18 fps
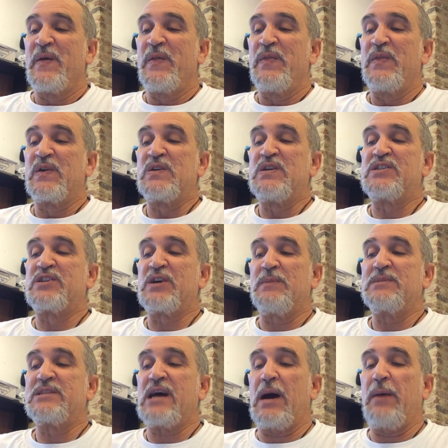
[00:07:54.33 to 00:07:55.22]
there is
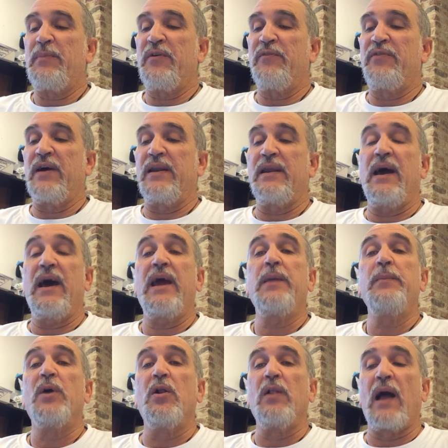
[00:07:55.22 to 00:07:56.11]
some type of an
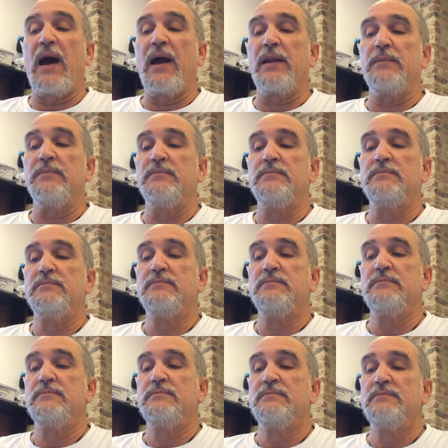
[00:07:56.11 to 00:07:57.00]
edible item
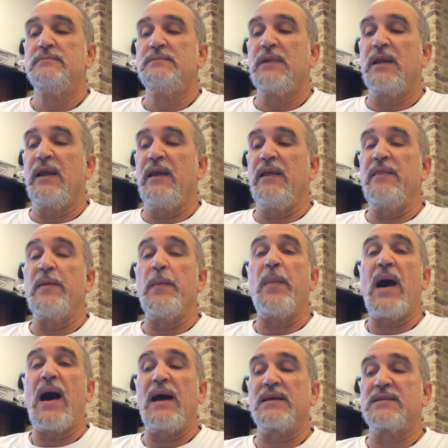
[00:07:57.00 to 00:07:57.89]
in the
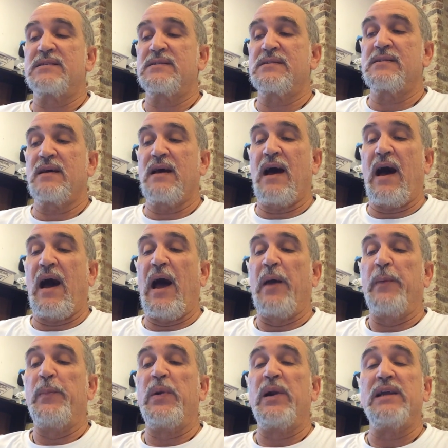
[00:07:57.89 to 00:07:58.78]
bags
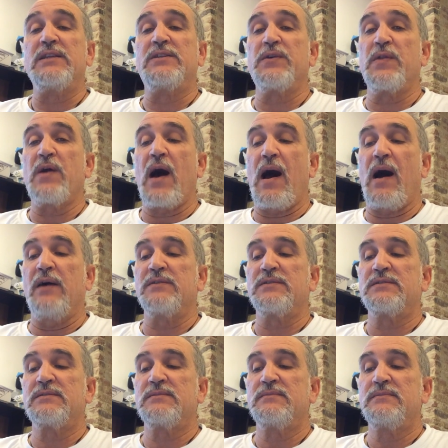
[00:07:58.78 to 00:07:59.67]
I bring to the
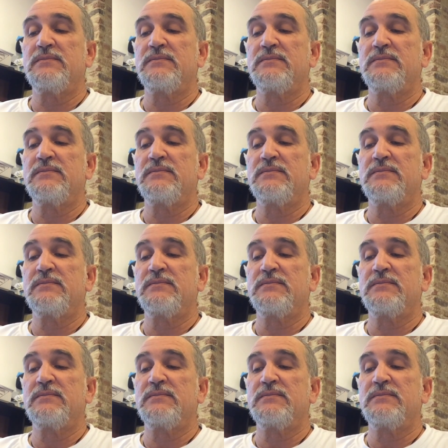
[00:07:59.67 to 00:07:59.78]
house.